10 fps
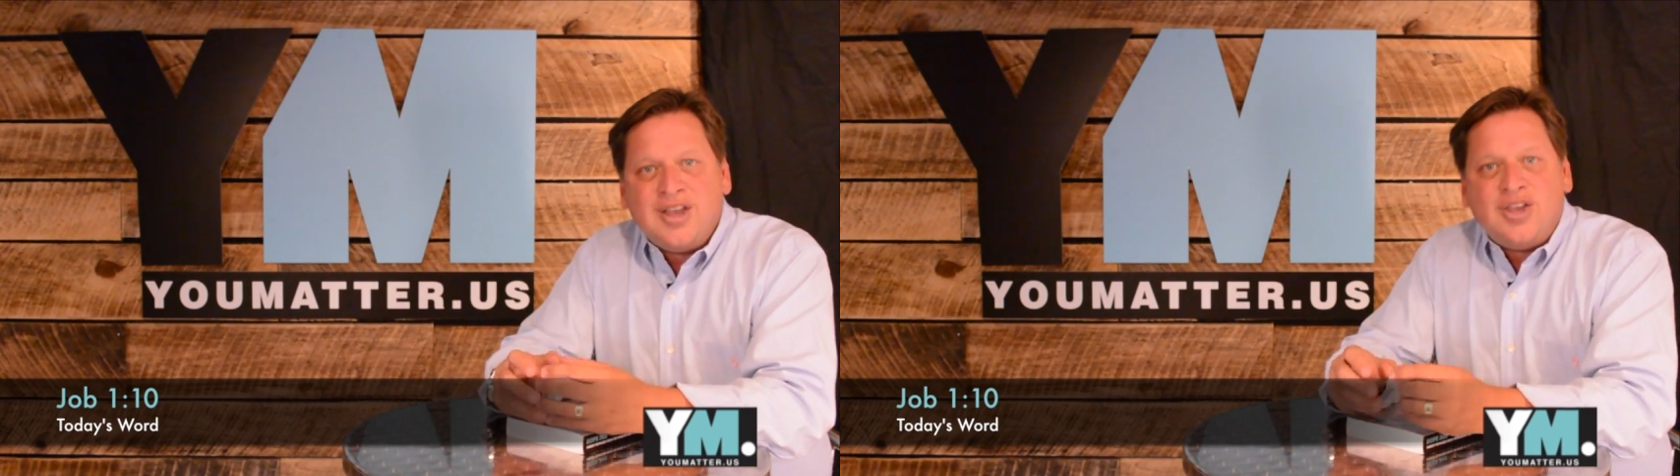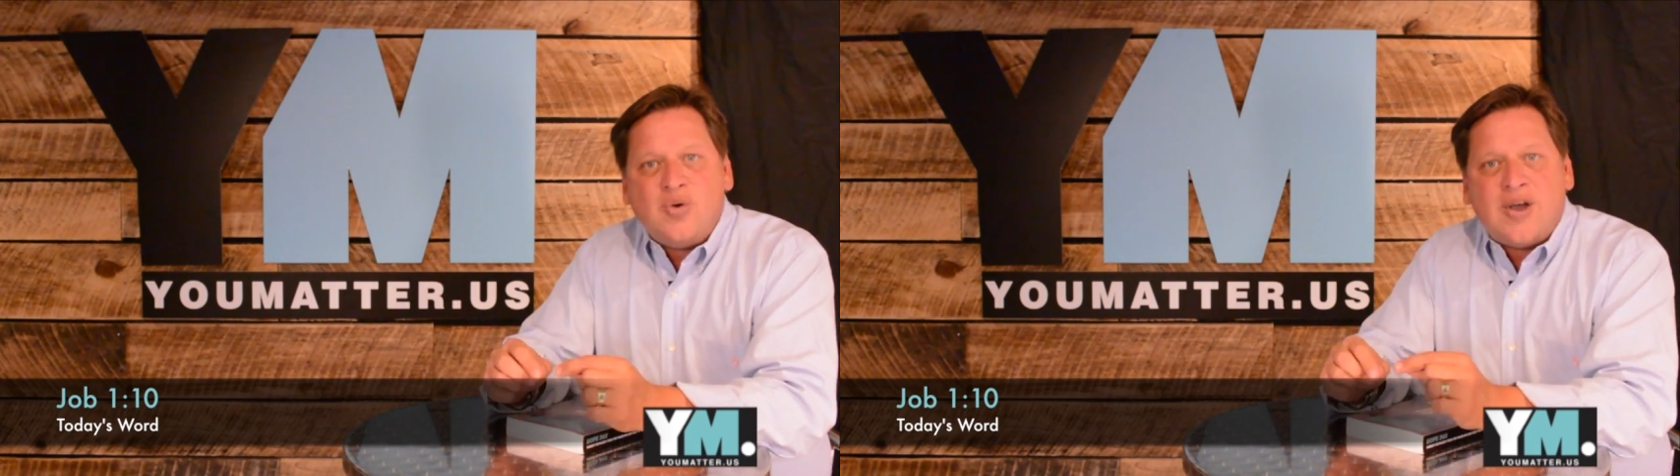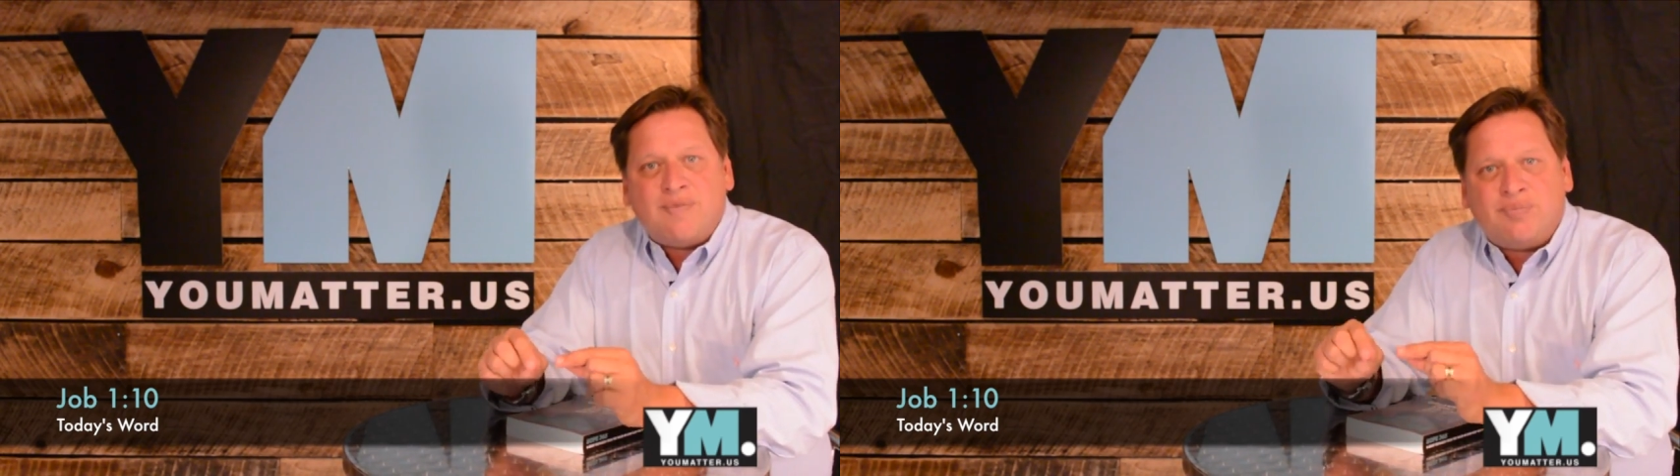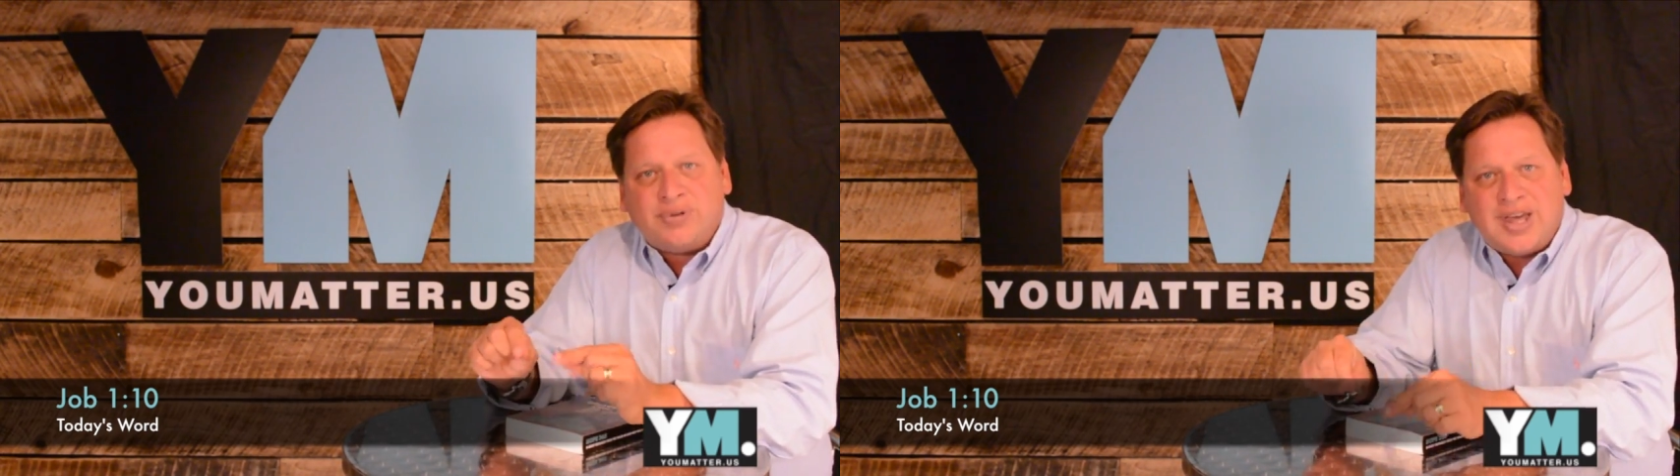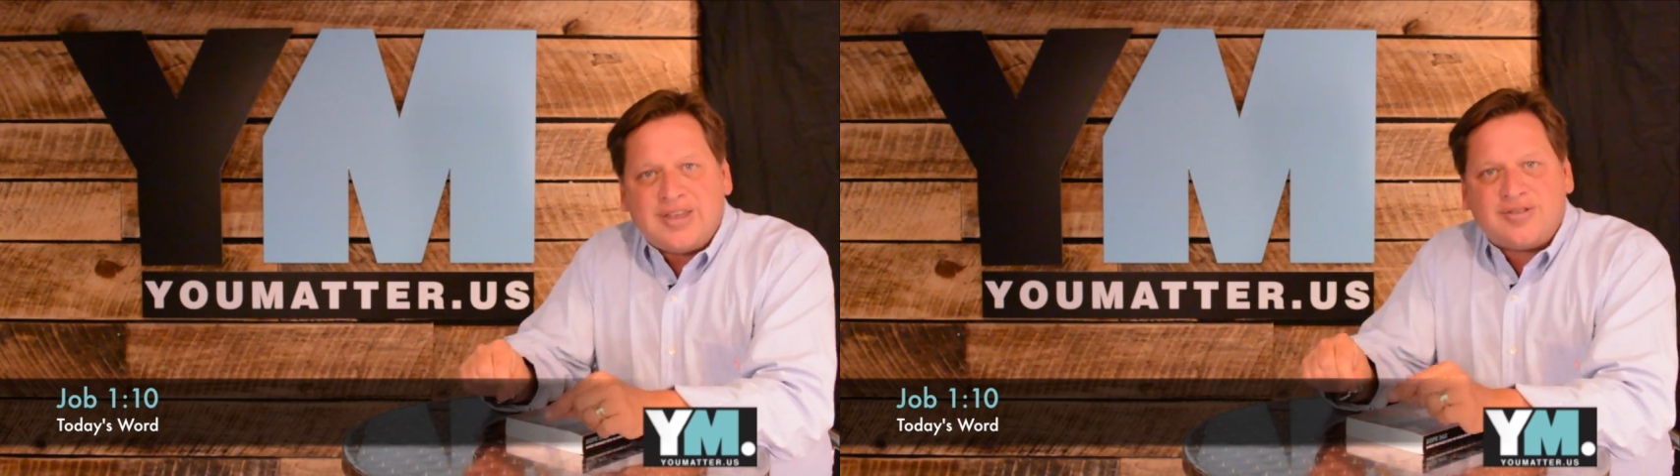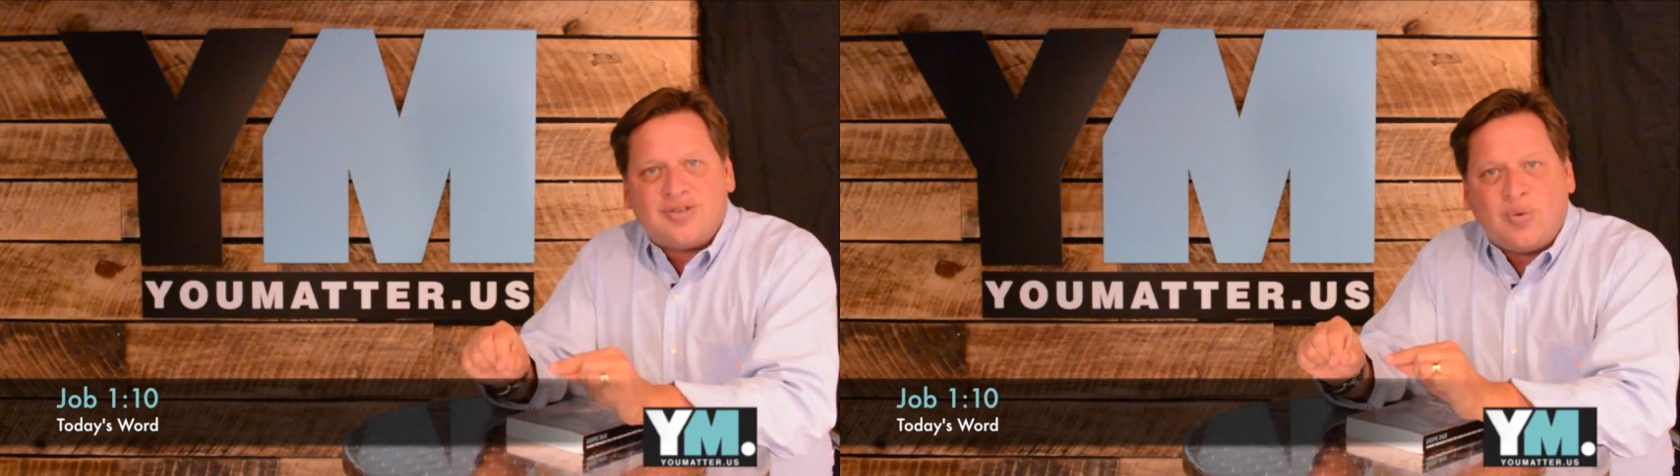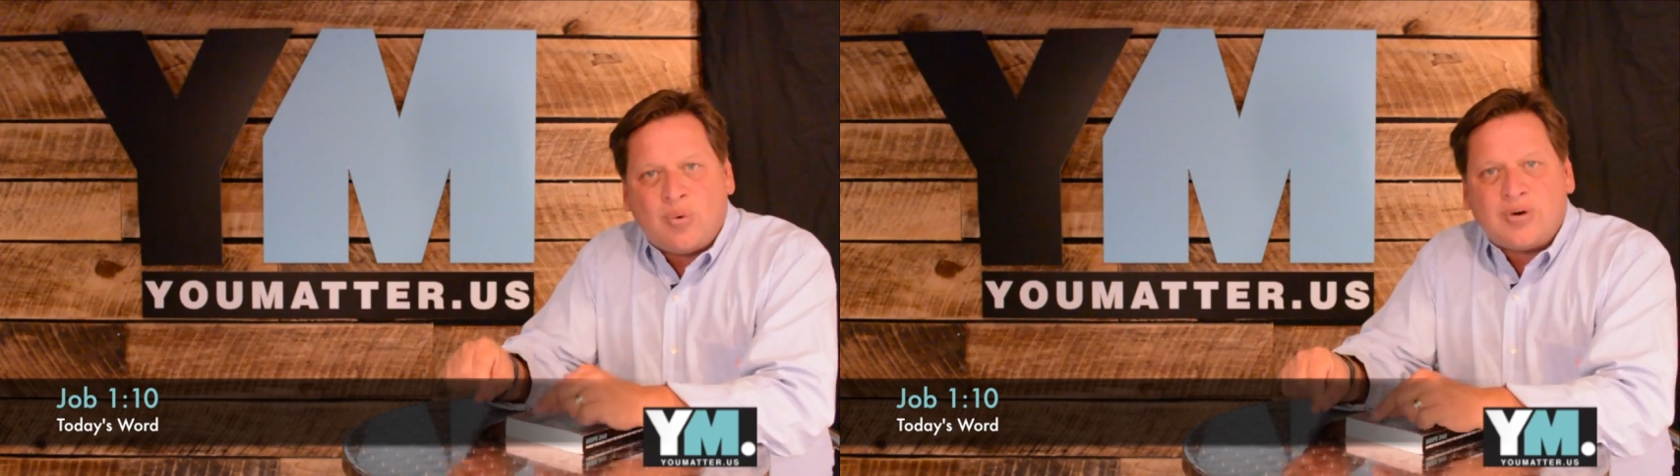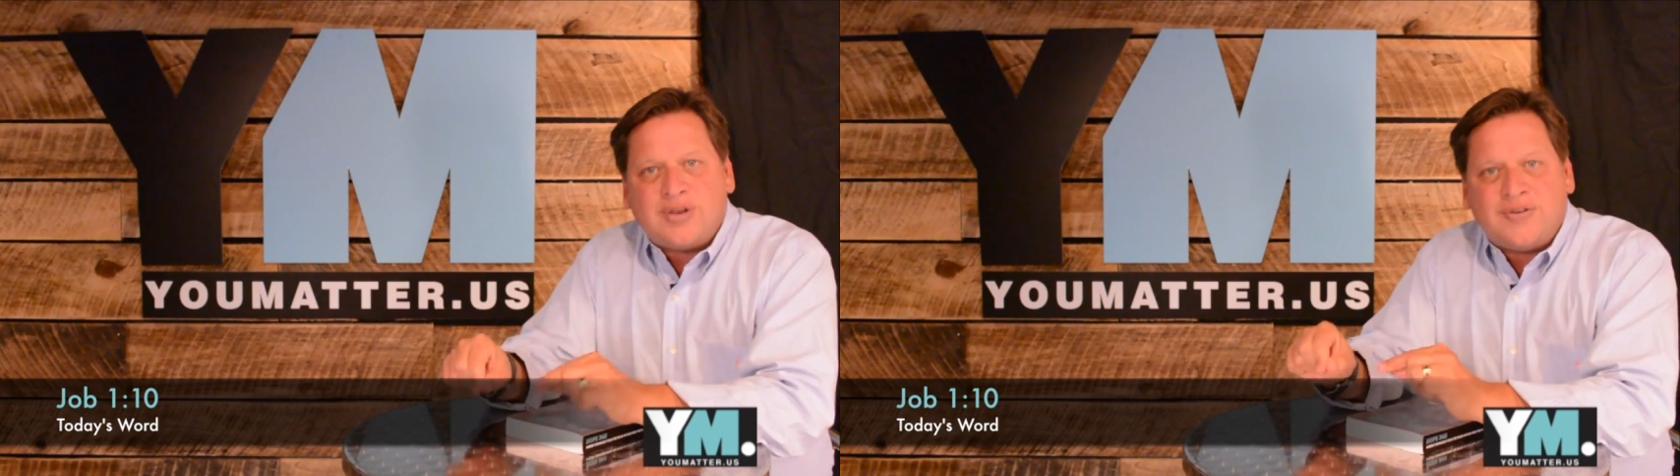You have blessed the
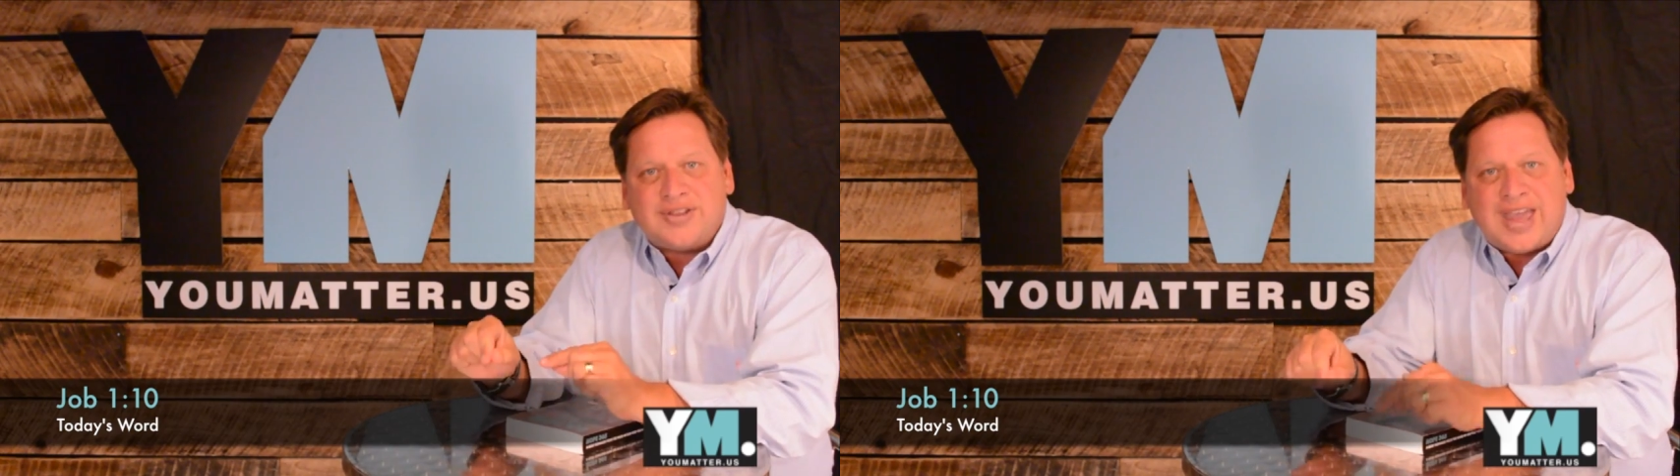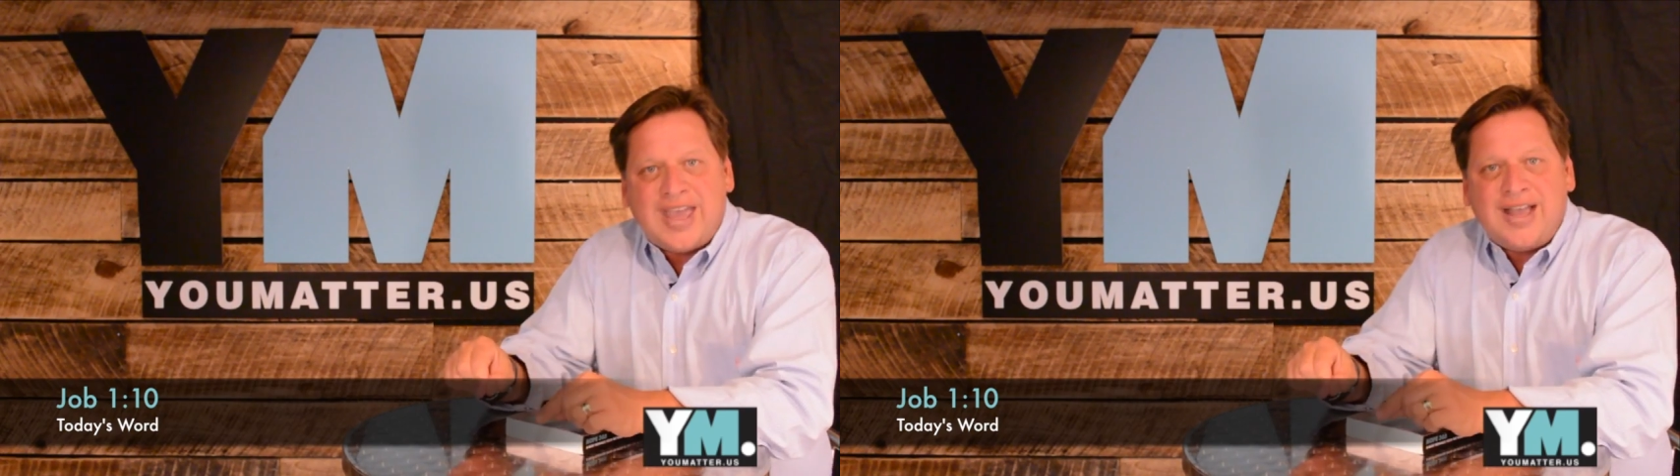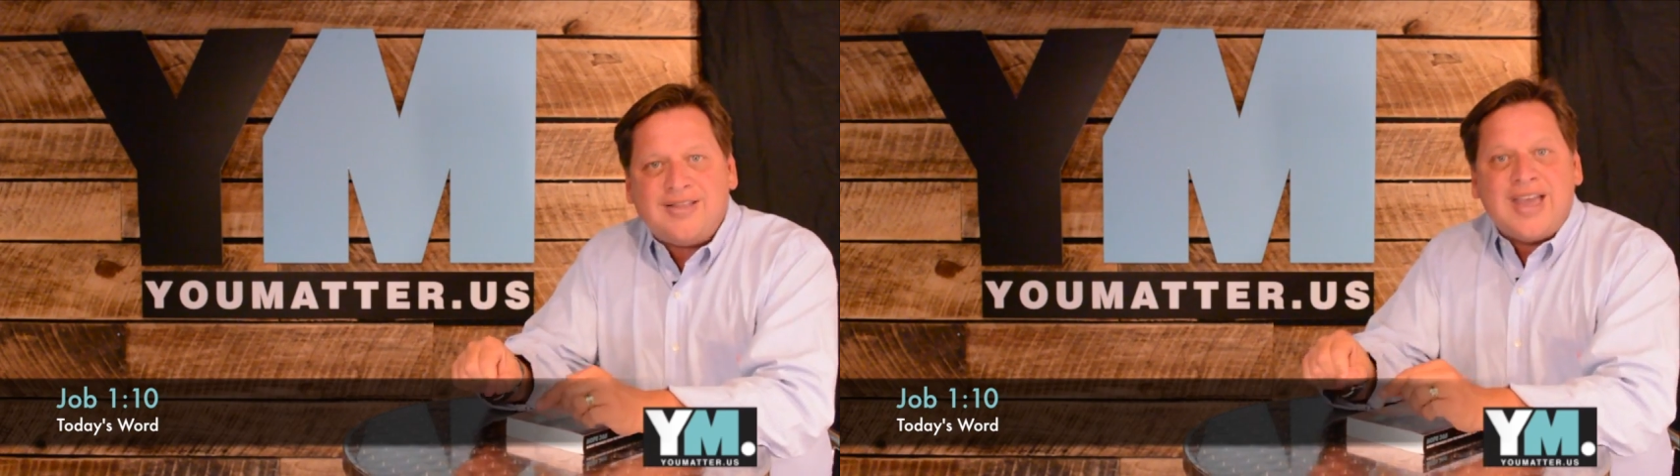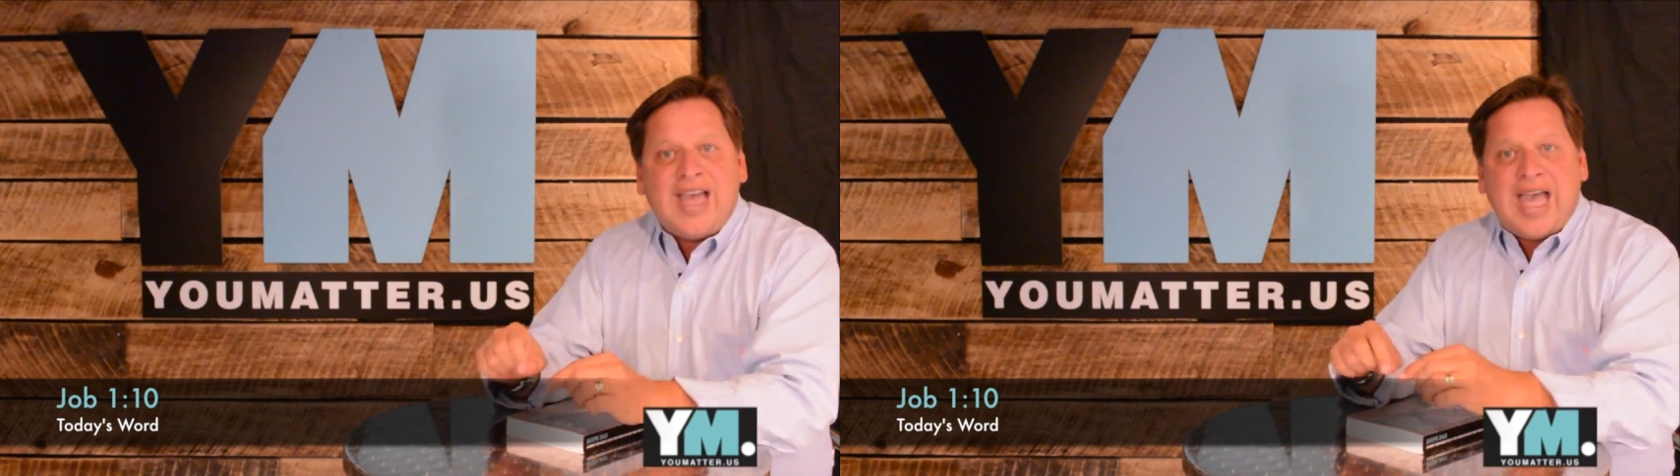work of his hands,